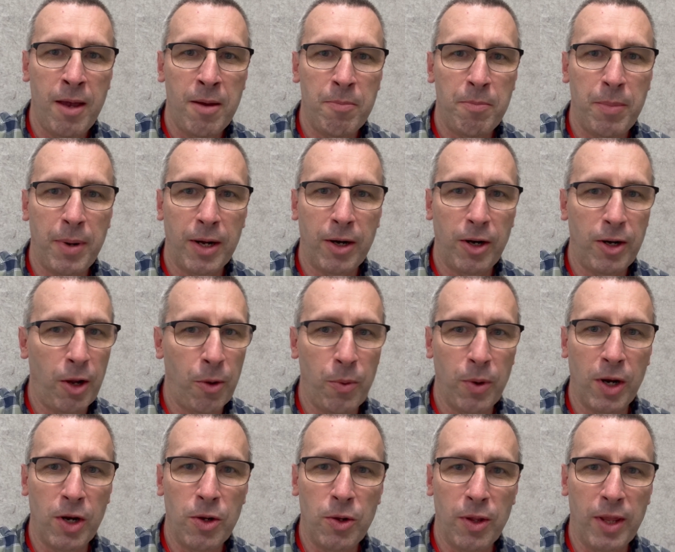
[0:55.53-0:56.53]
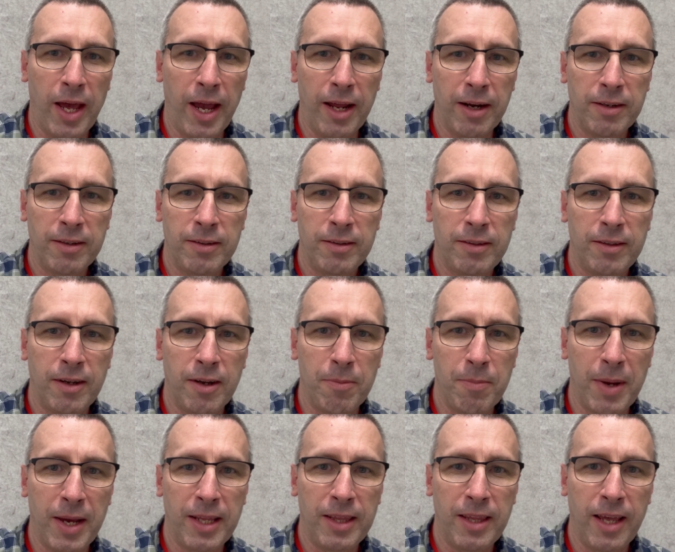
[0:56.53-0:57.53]
But I don't wanna do that. I
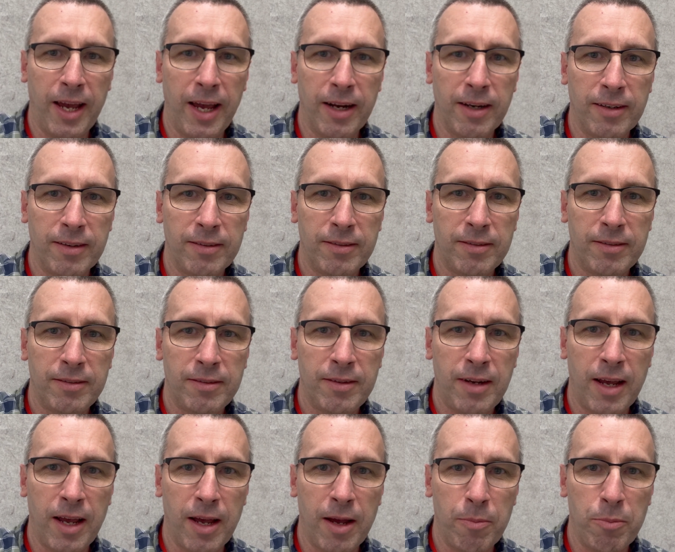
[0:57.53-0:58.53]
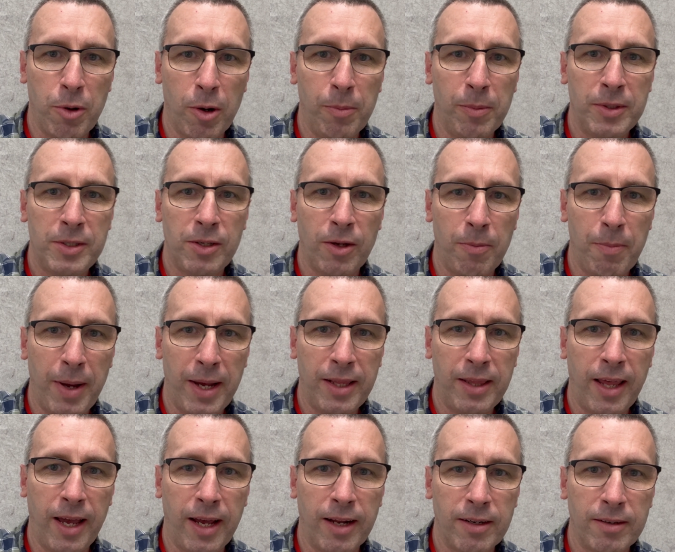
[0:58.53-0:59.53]
made that promise. I made
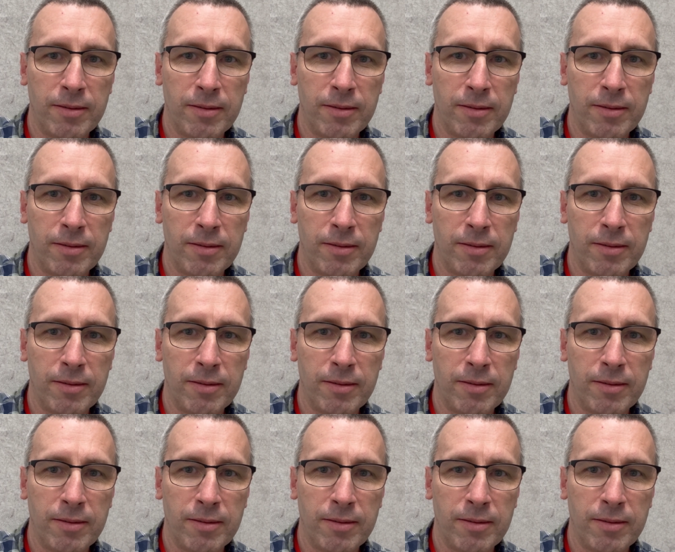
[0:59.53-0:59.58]
that